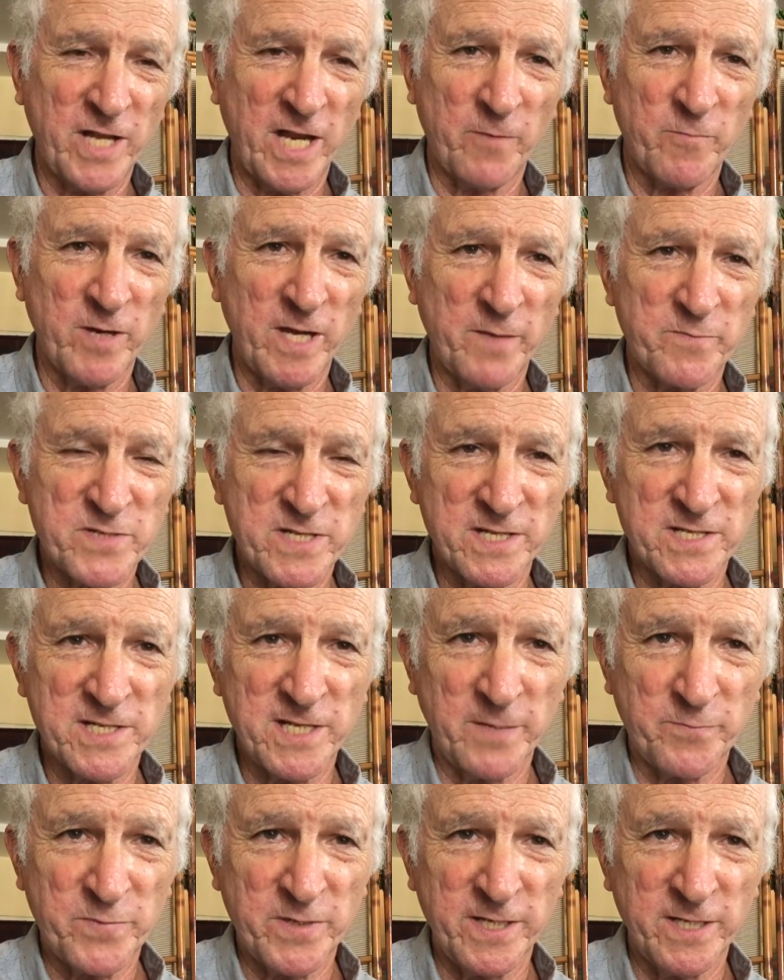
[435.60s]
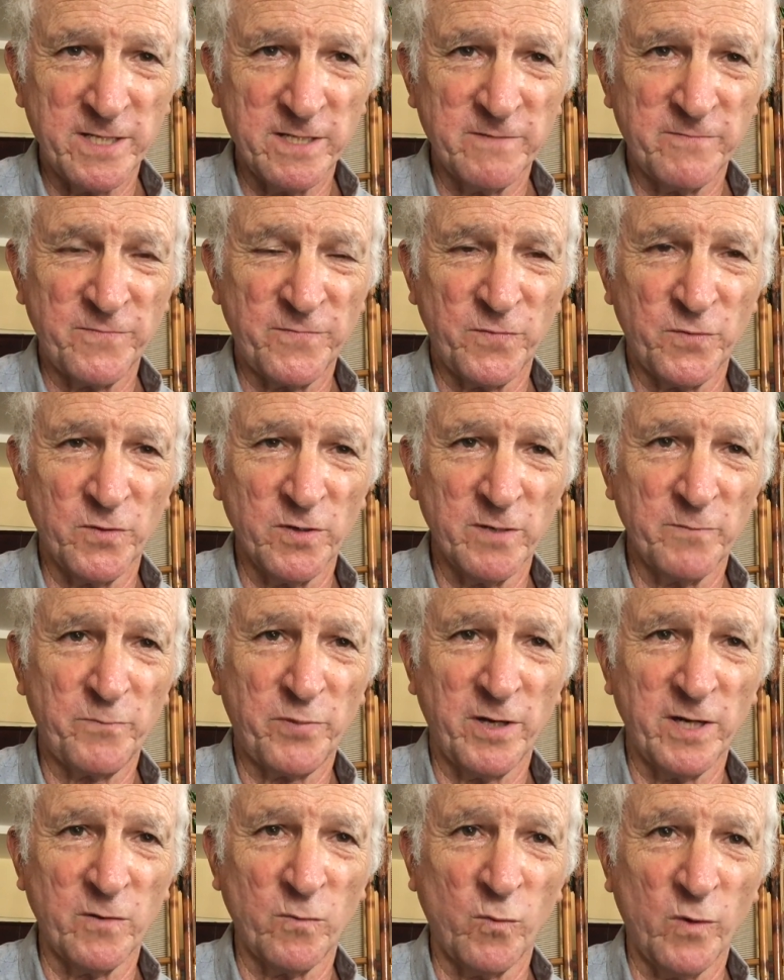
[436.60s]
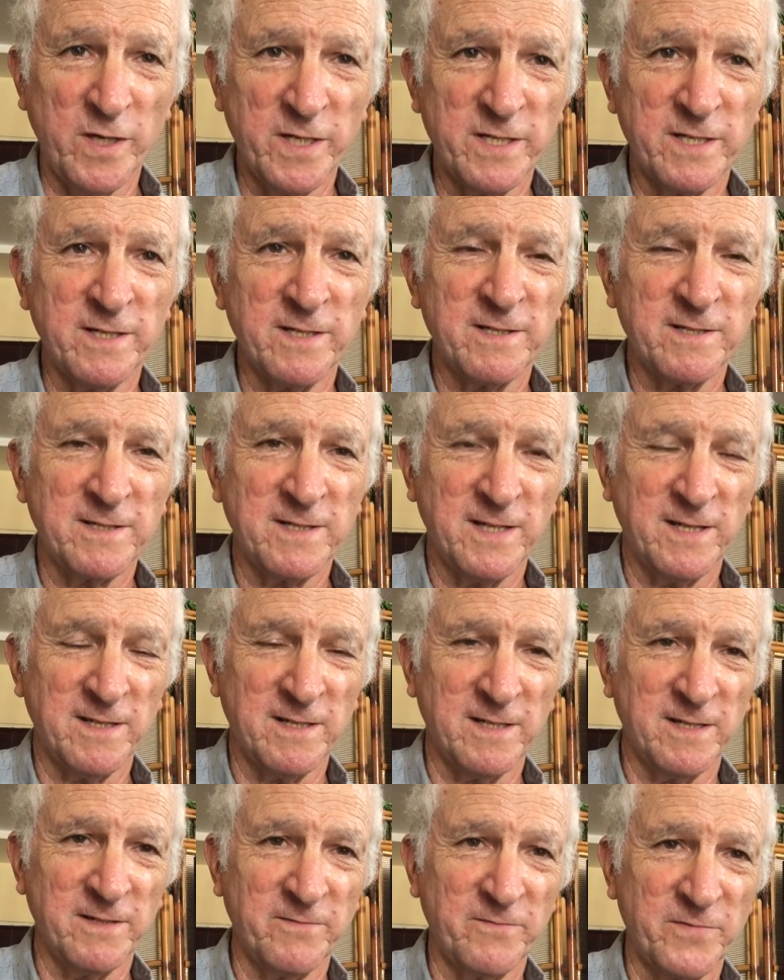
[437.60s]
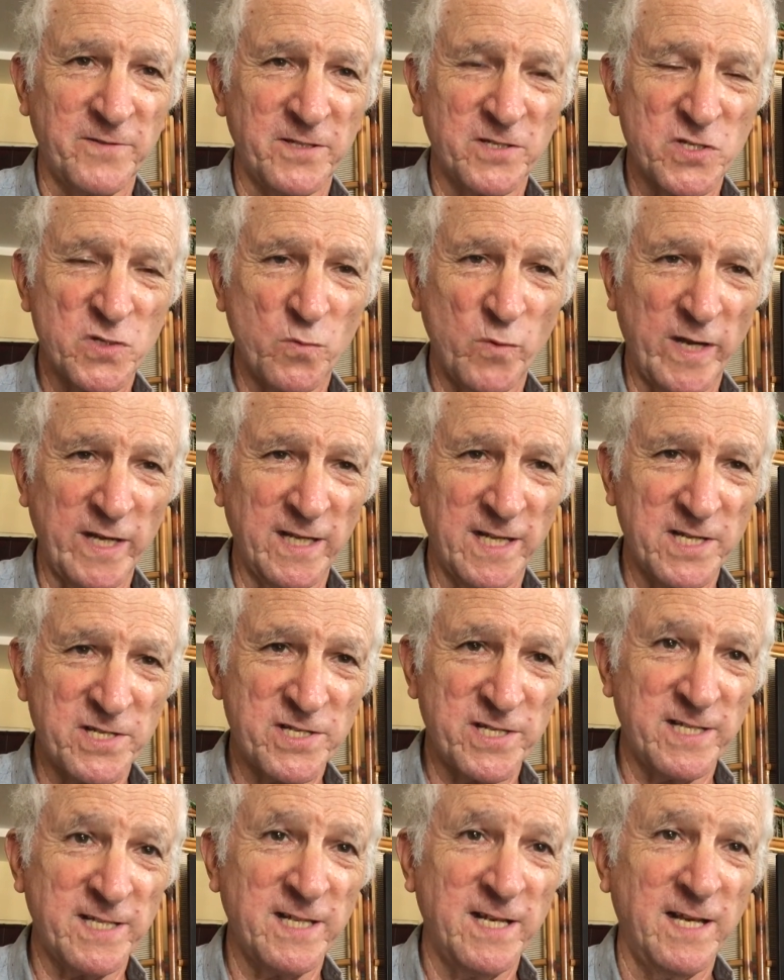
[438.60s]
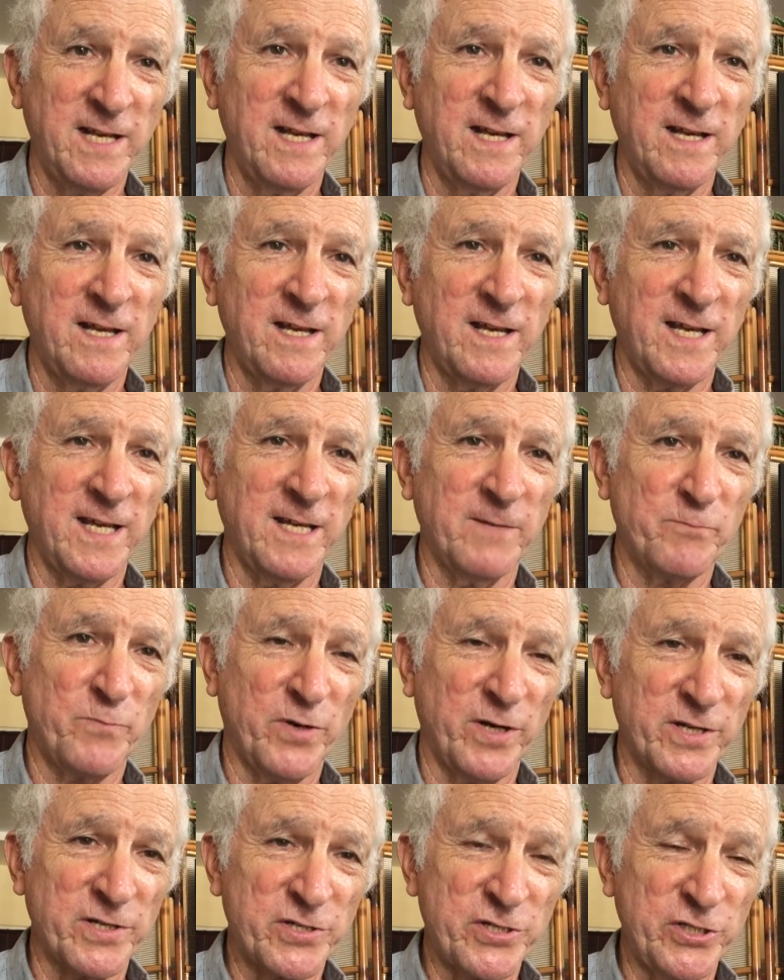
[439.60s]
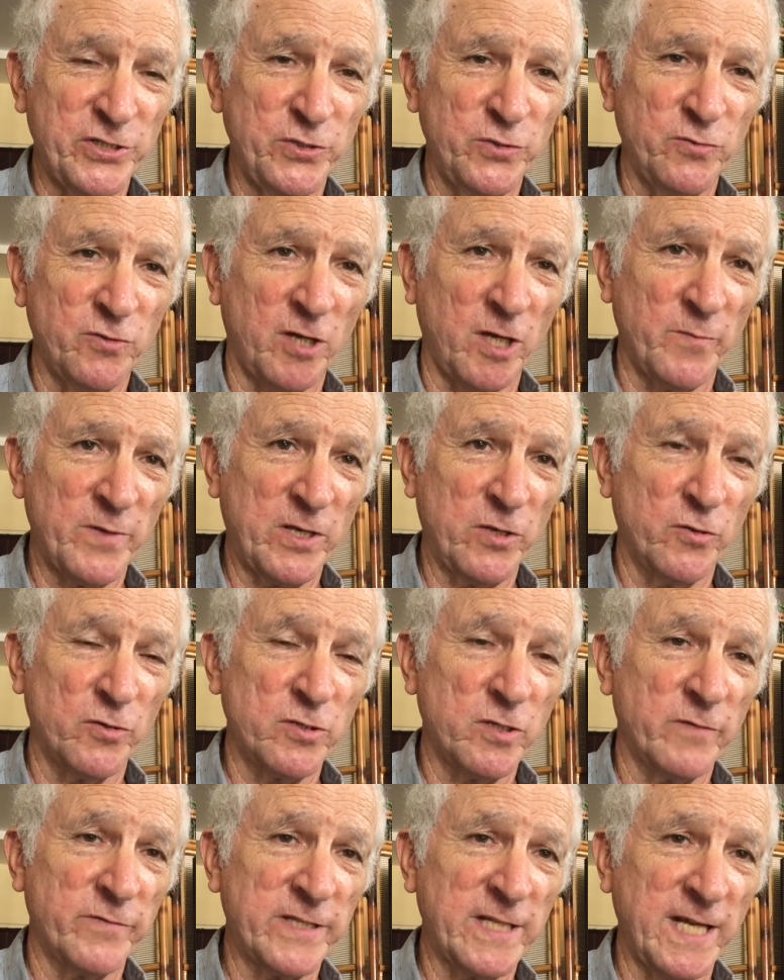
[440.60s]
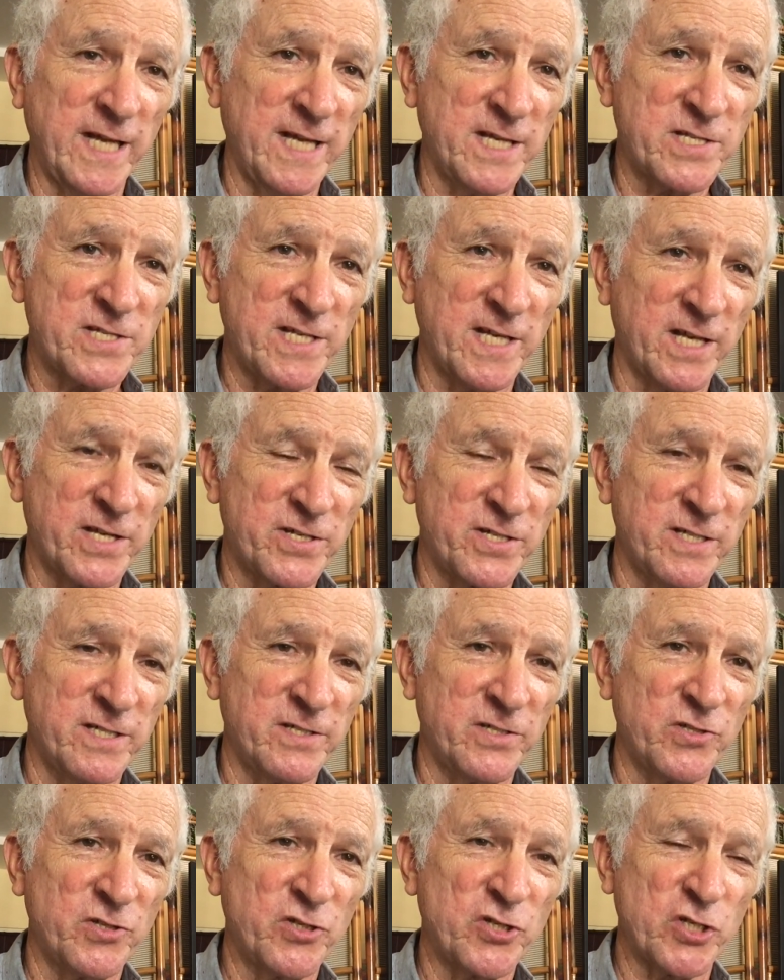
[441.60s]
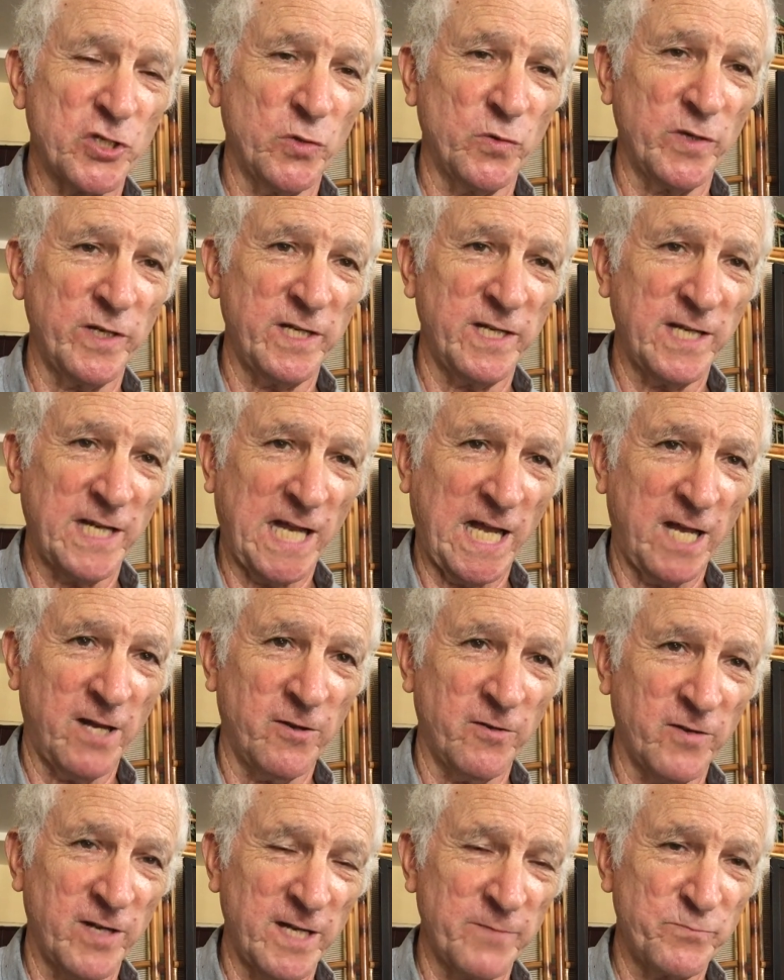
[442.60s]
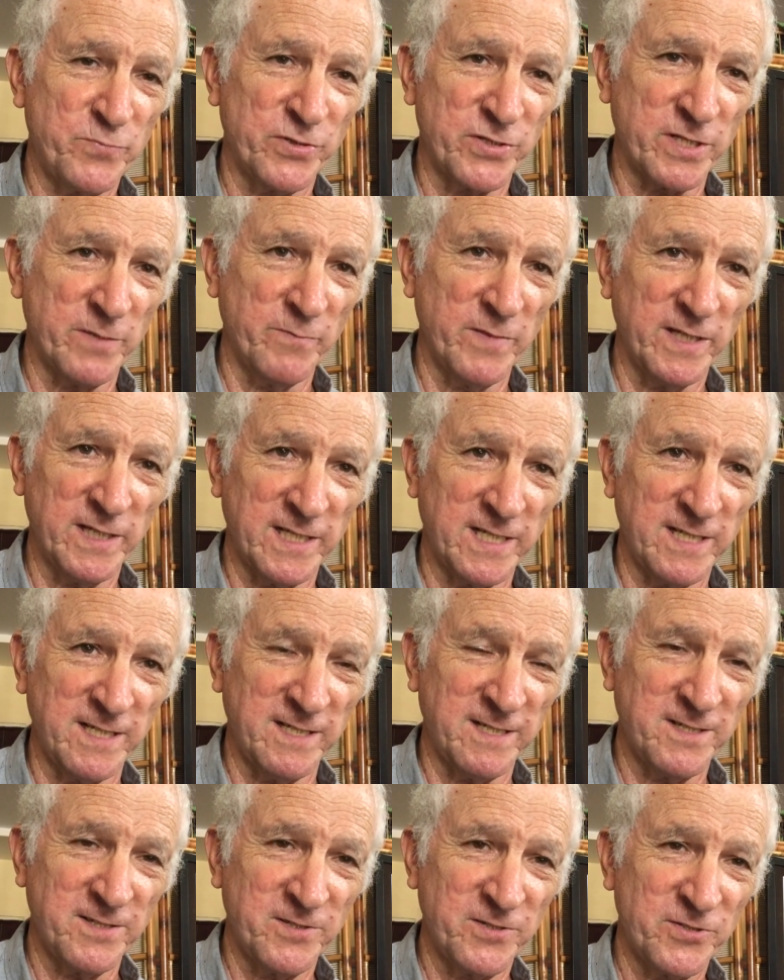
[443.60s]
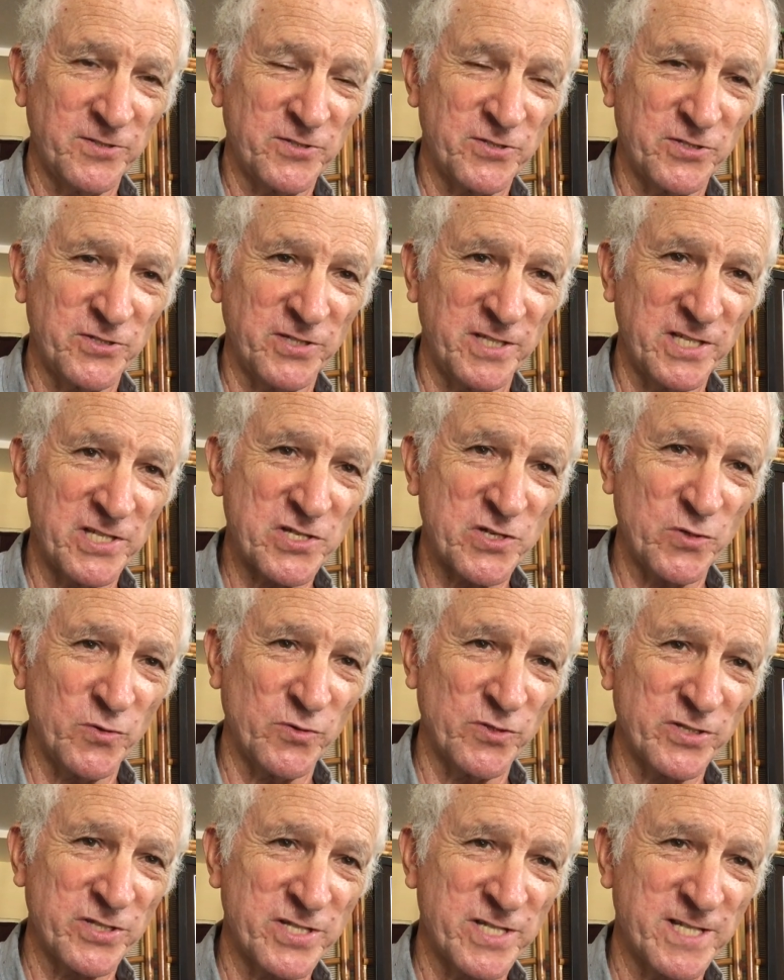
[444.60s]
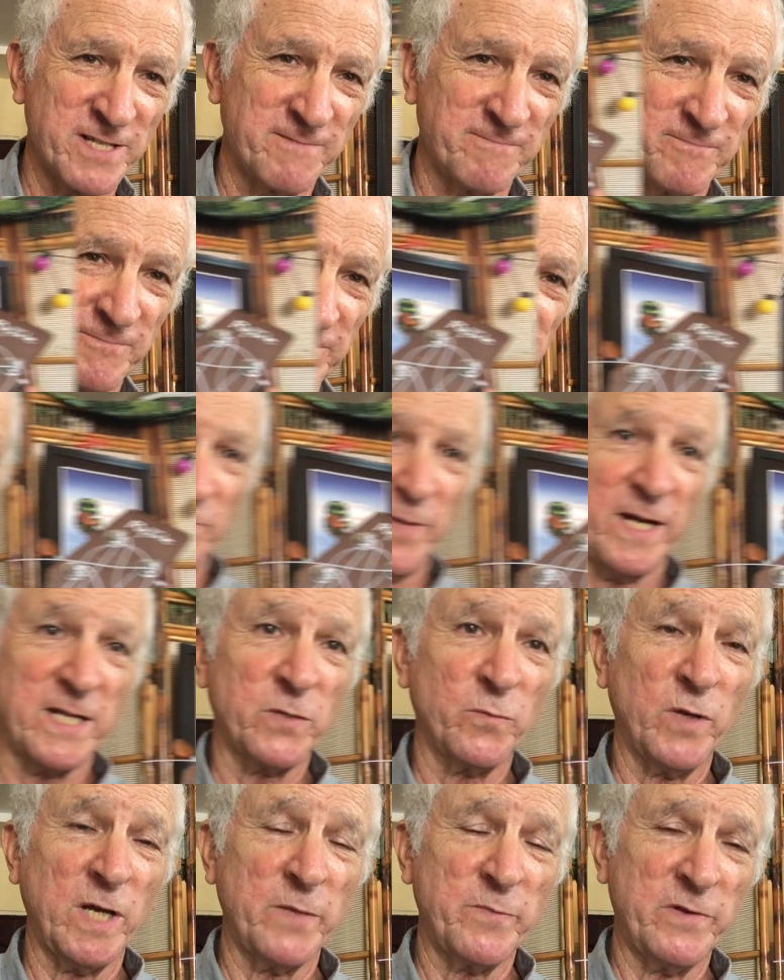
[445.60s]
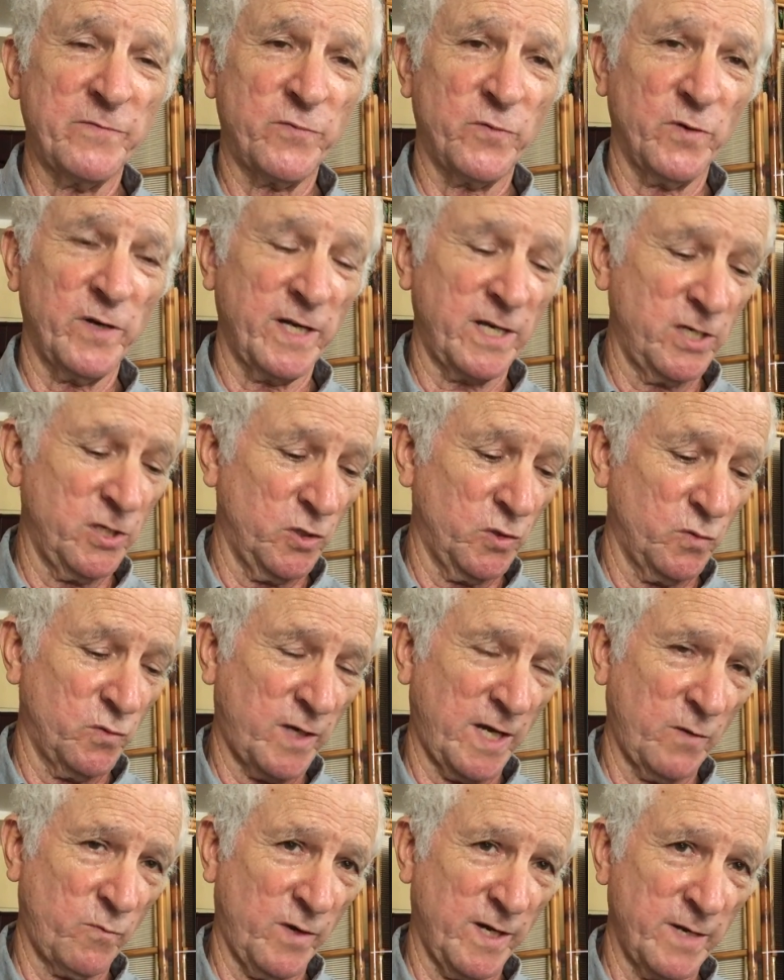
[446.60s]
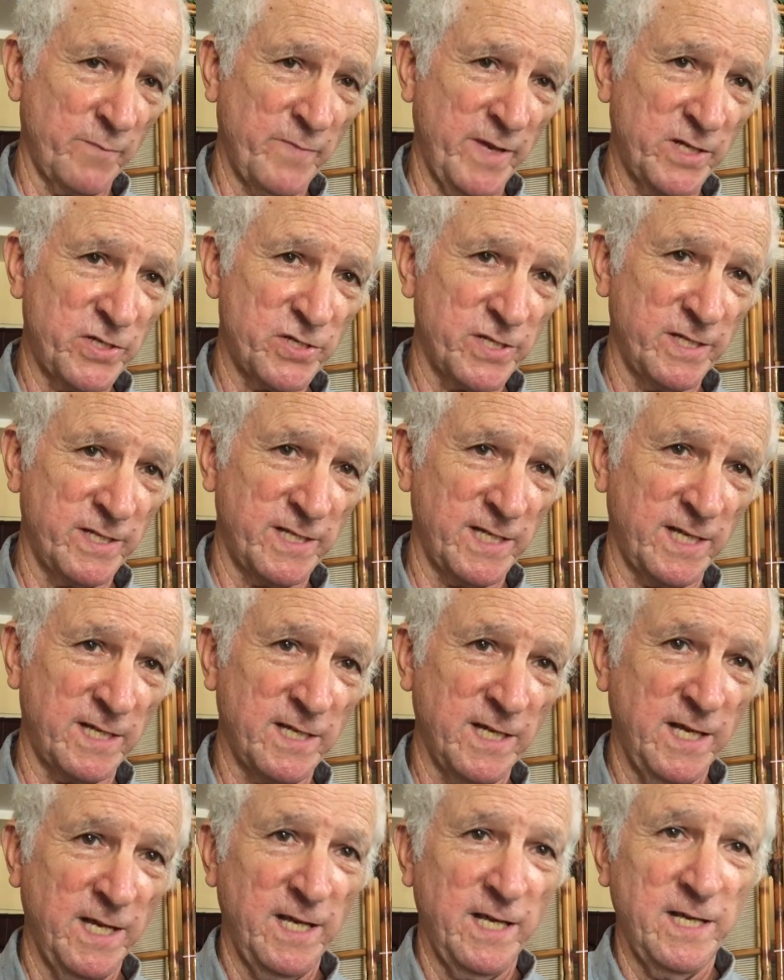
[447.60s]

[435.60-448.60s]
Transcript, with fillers: that wraps us up here for part one of the Sway lesson. In part two, I'll be going over the A section, showing how I put the melody to these chords. By the way, before I go, I want to mention that